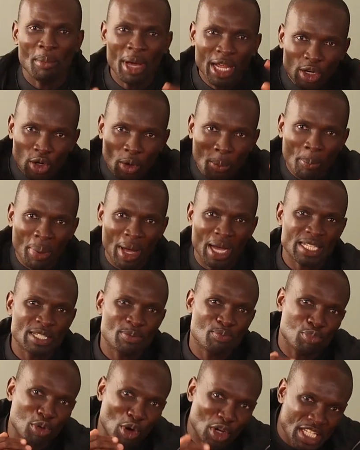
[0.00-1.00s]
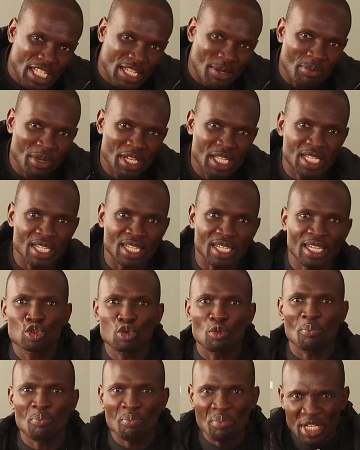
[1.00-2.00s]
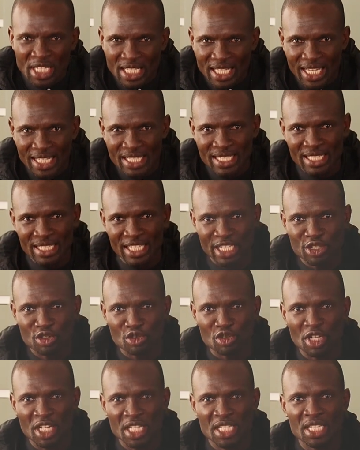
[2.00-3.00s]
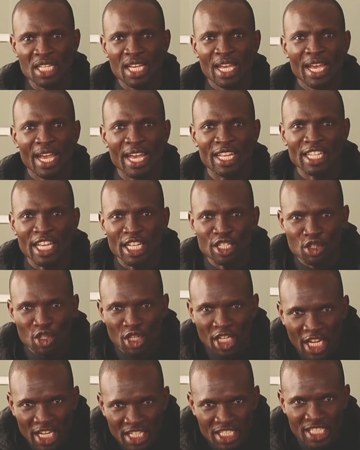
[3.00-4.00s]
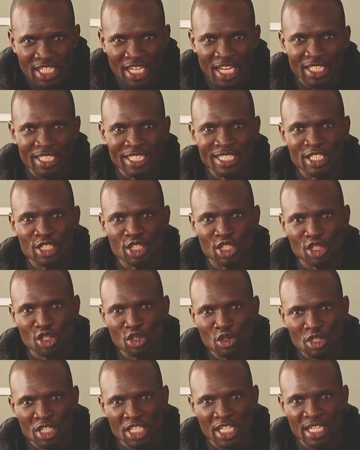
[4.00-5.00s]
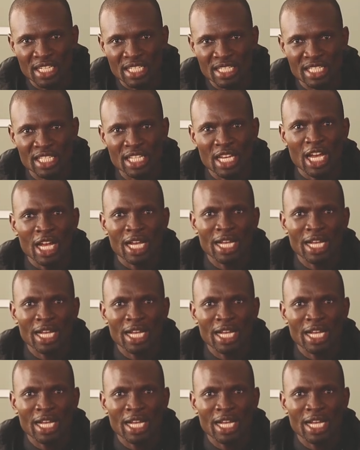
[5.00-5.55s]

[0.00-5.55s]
Menlo Park's proximity to business districts and educational institutions,